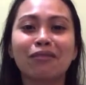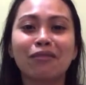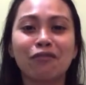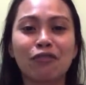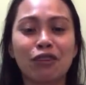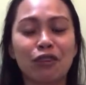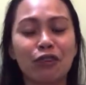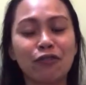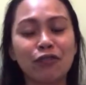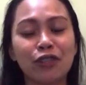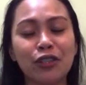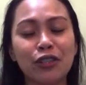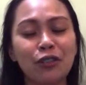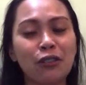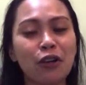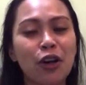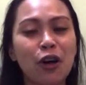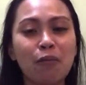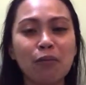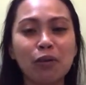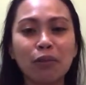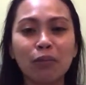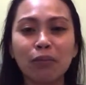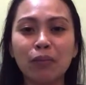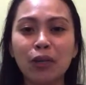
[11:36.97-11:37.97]
feel free to
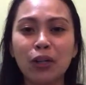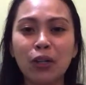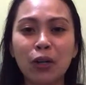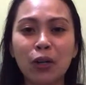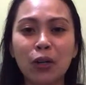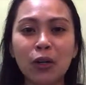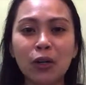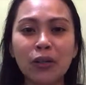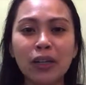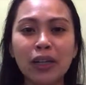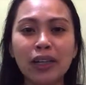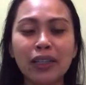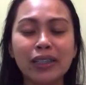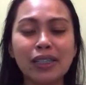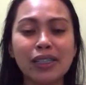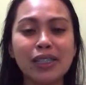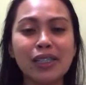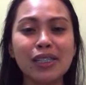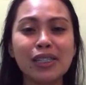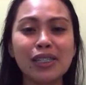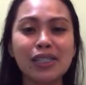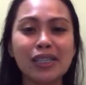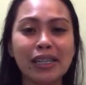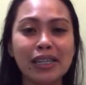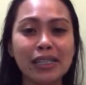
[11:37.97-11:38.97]
comment below. And
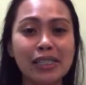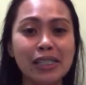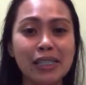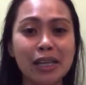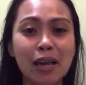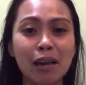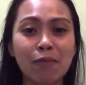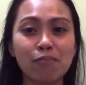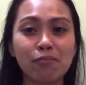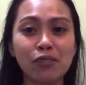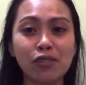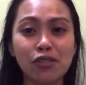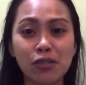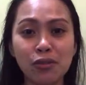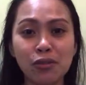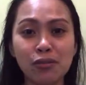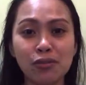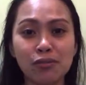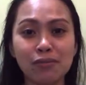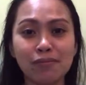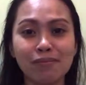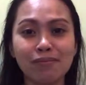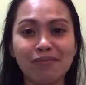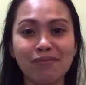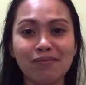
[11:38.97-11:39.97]
this is step
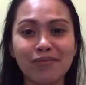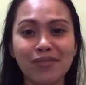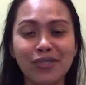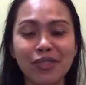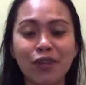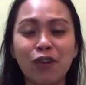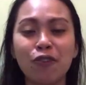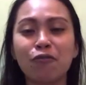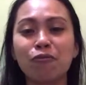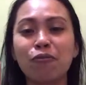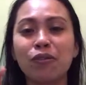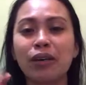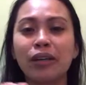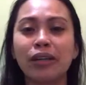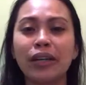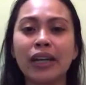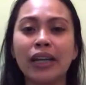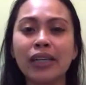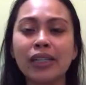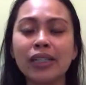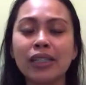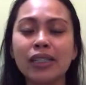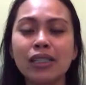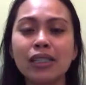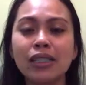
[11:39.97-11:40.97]
2. So,
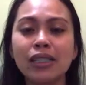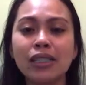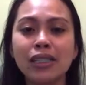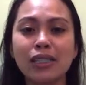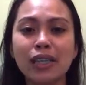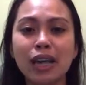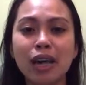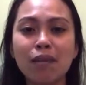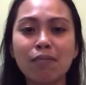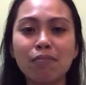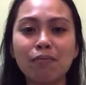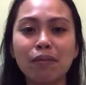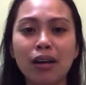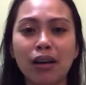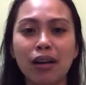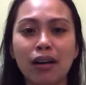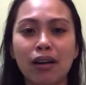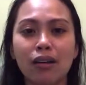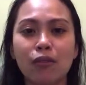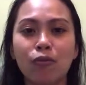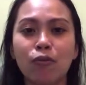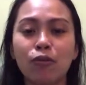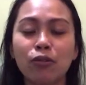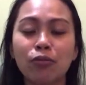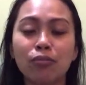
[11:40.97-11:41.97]
next step
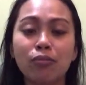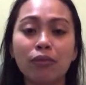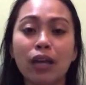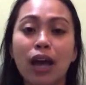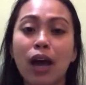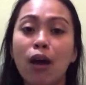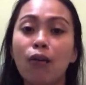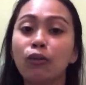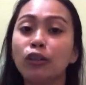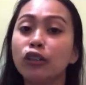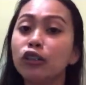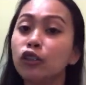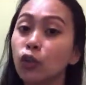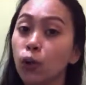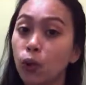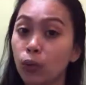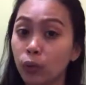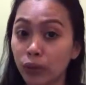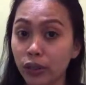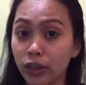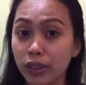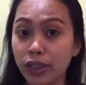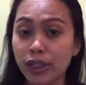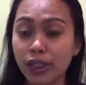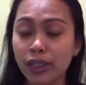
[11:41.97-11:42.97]
would be our
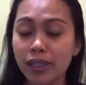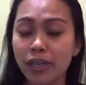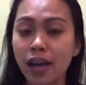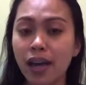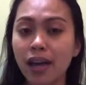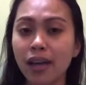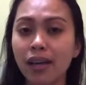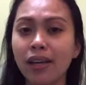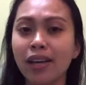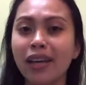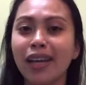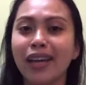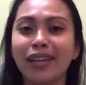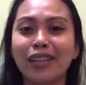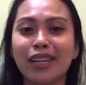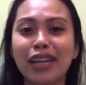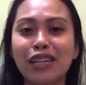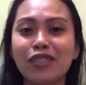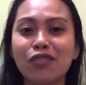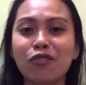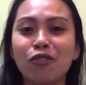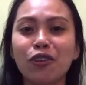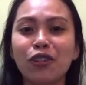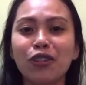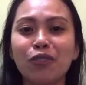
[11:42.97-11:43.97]
toners na.
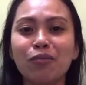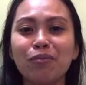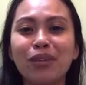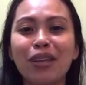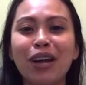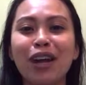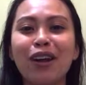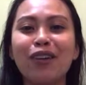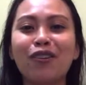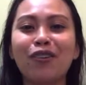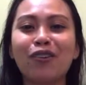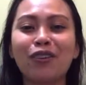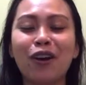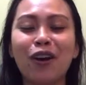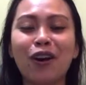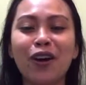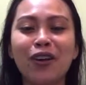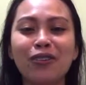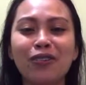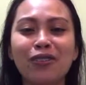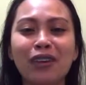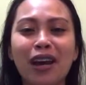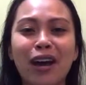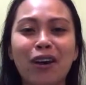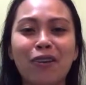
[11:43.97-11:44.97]
That's going to be
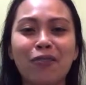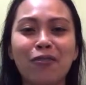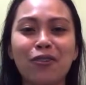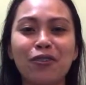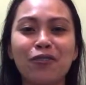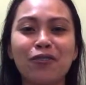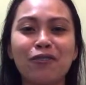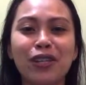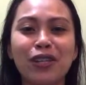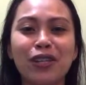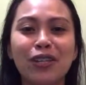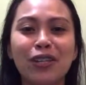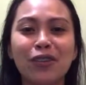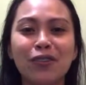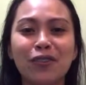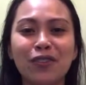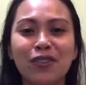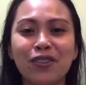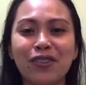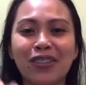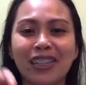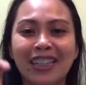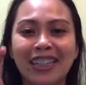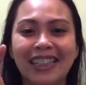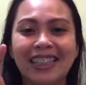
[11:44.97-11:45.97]
on our video
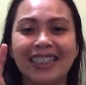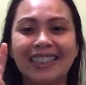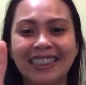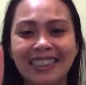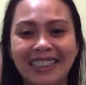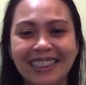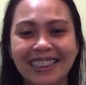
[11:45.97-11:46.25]
3.